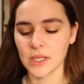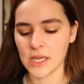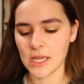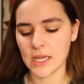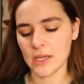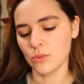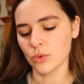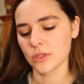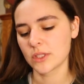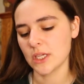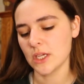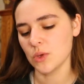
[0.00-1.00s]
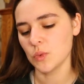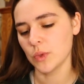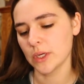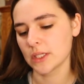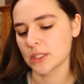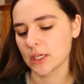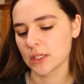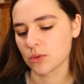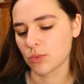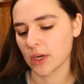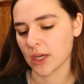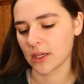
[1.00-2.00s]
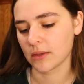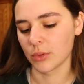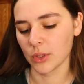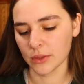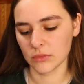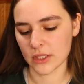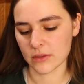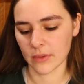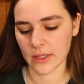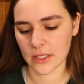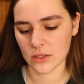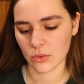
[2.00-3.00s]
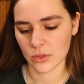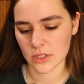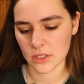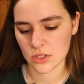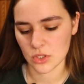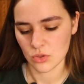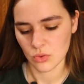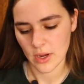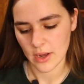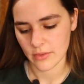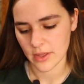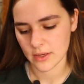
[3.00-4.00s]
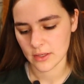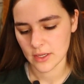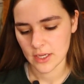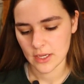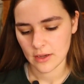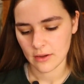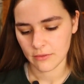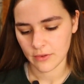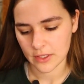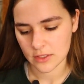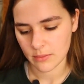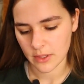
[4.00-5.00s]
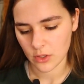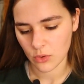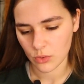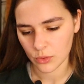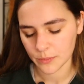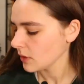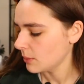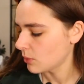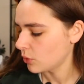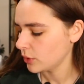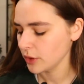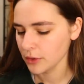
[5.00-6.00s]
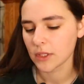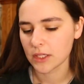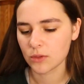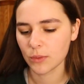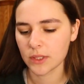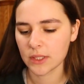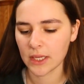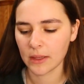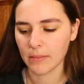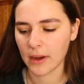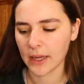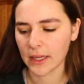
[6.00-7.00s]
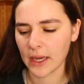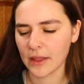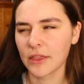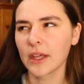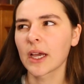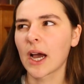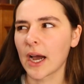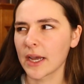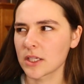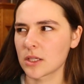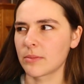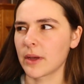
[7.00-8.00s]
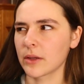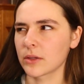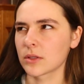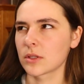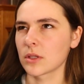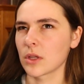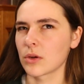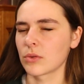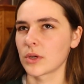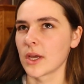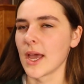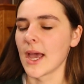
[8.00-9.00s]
and we'll see what it does when I put this money towards it too, how that affects my goal more. This was like my, I think, highest balance loan.